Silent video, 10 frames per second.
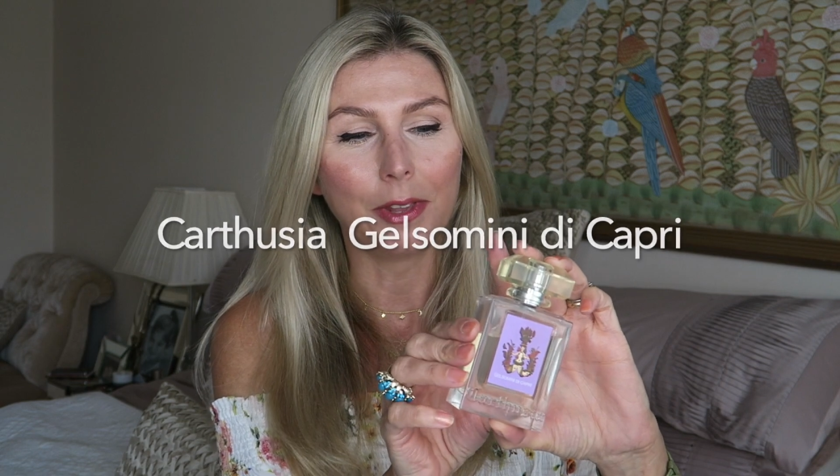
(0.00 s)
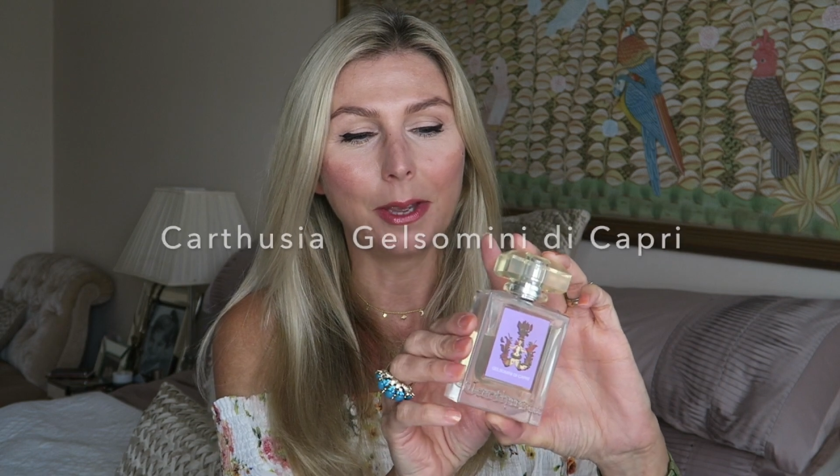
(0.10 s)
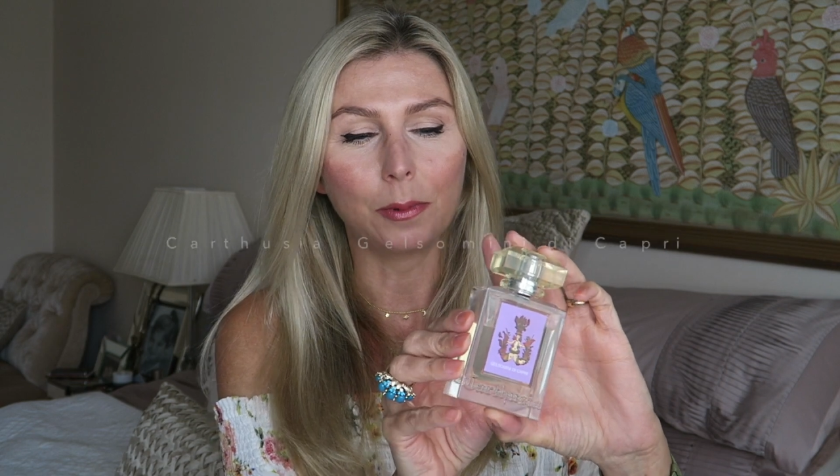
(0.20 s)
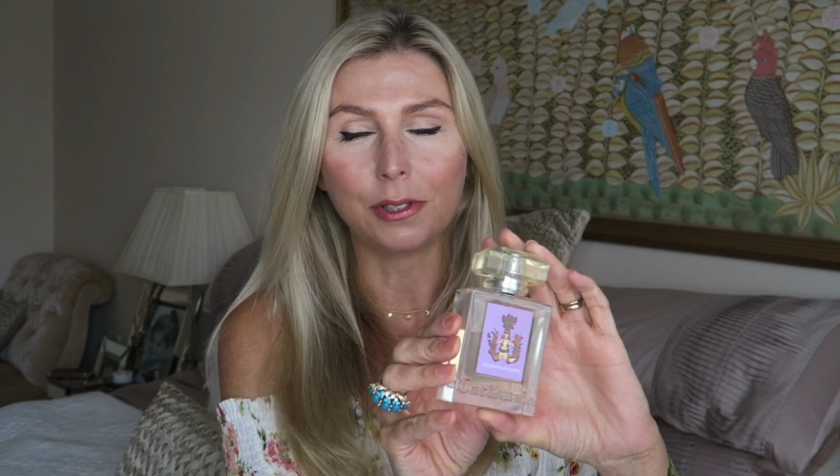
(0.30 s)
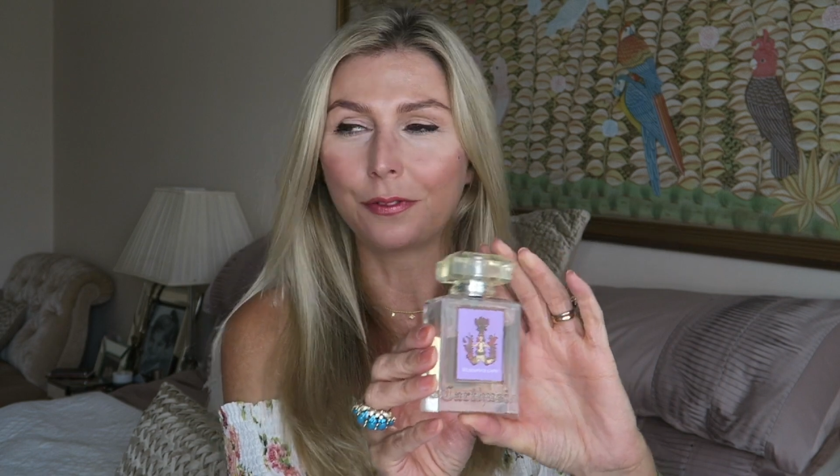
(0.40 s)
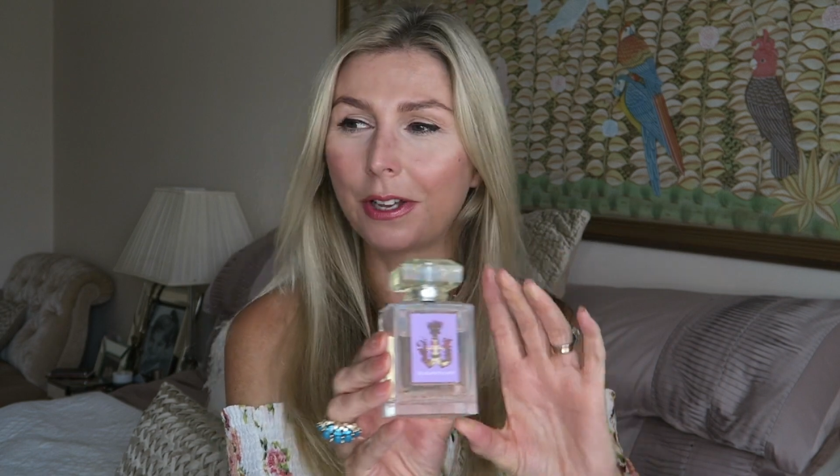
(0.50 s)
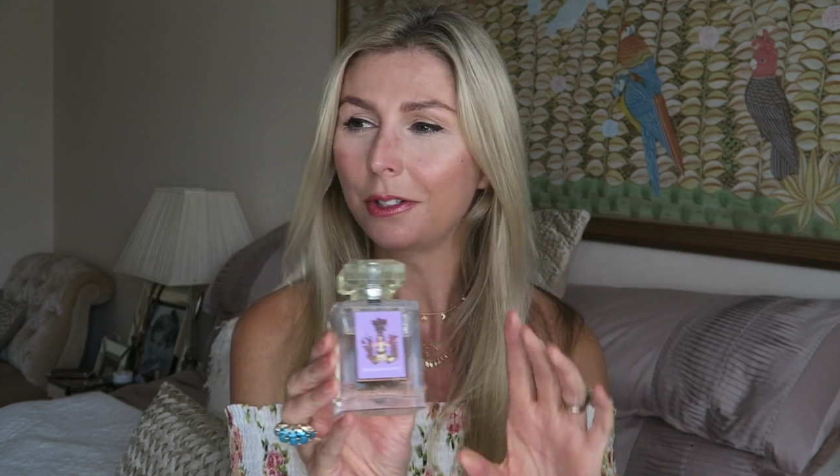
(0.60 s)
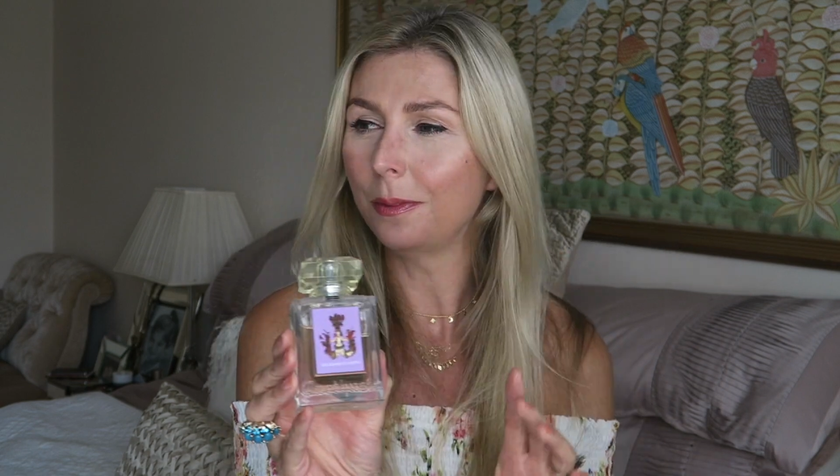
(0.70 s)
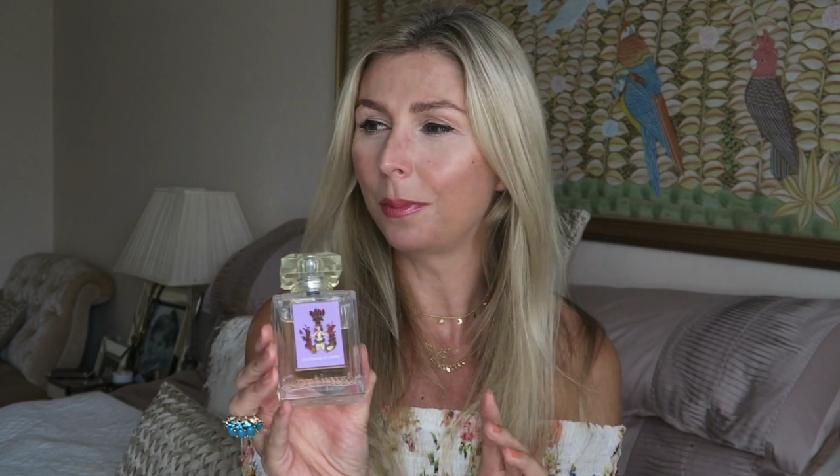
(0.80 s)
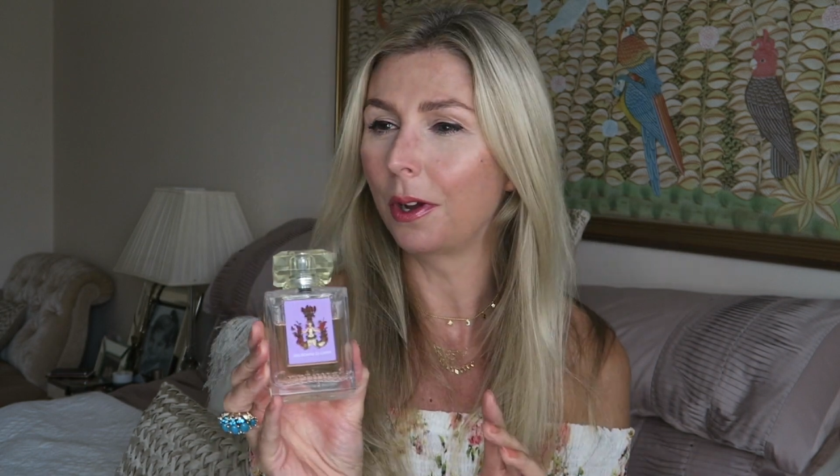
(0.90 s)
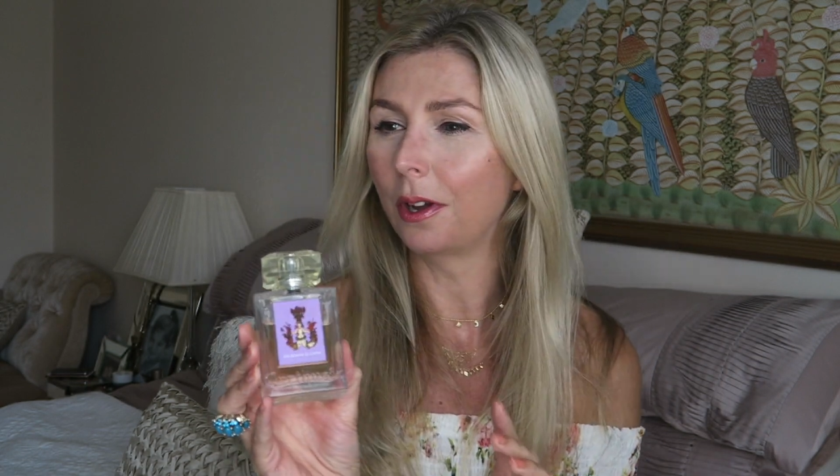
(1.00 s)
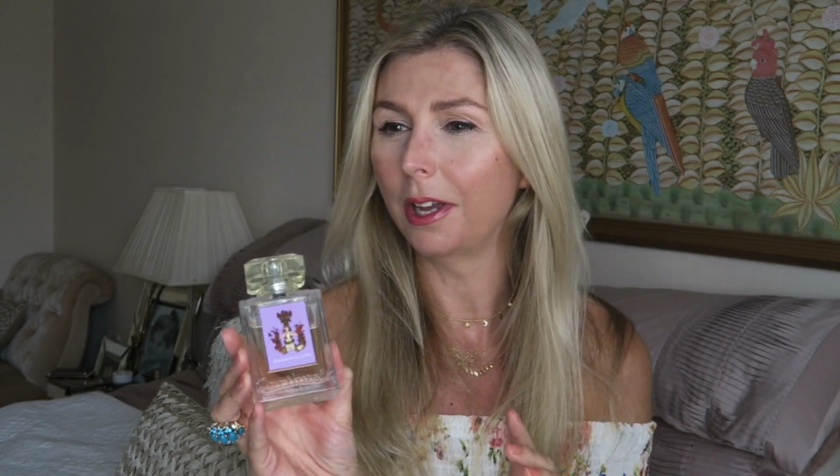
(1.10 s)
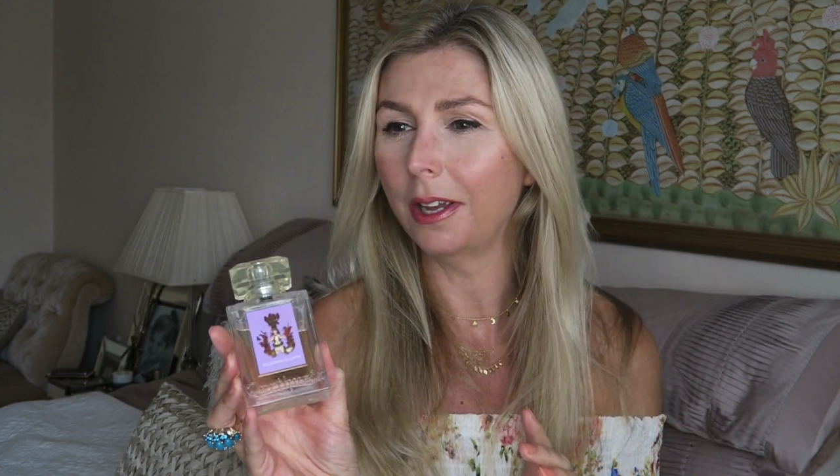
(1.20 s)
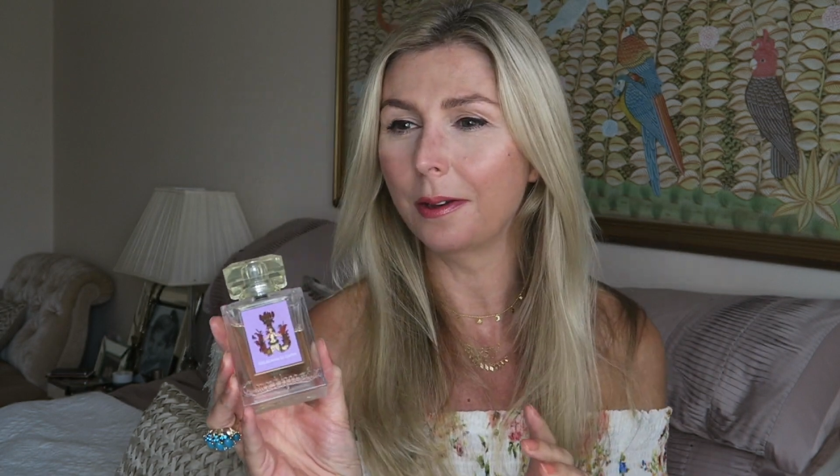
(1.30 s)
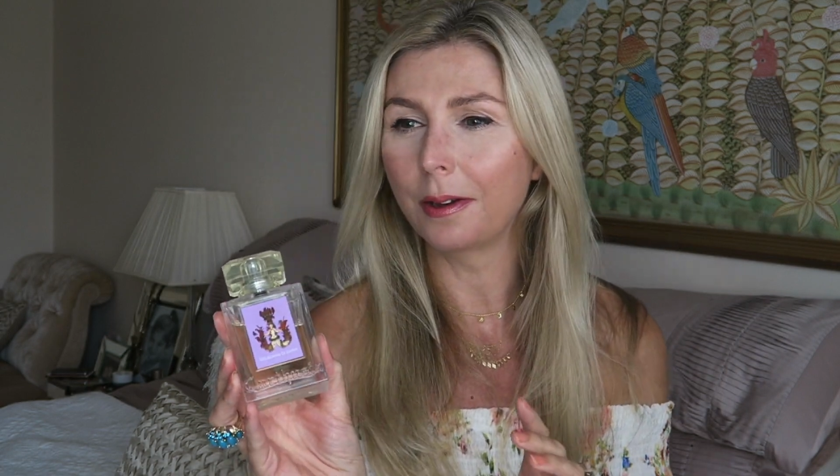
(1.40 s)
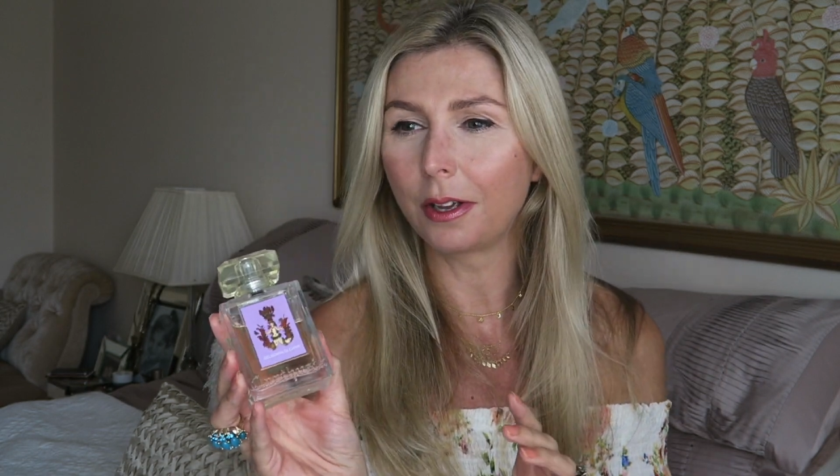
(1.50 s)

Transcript: It was founded by